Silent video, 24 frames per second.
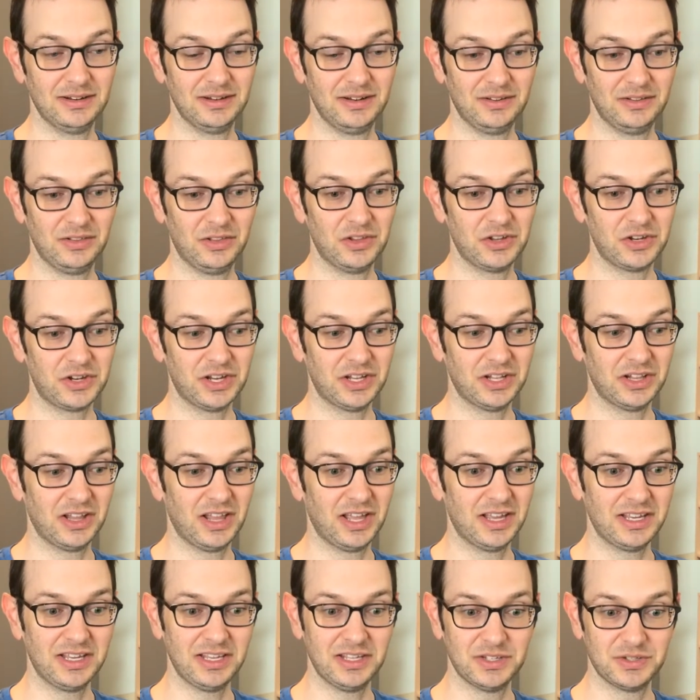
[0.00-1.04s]
Looking
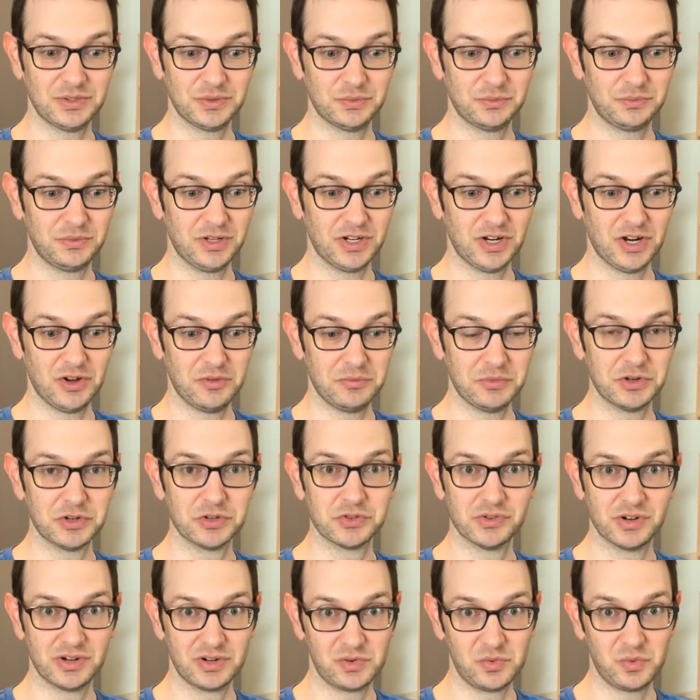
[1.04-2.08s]
like he's
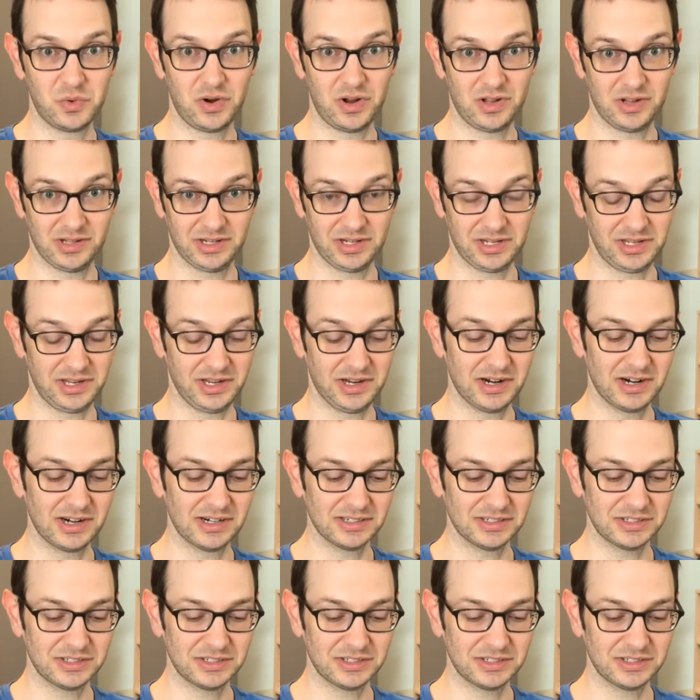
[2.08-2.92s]
Madrid quality here.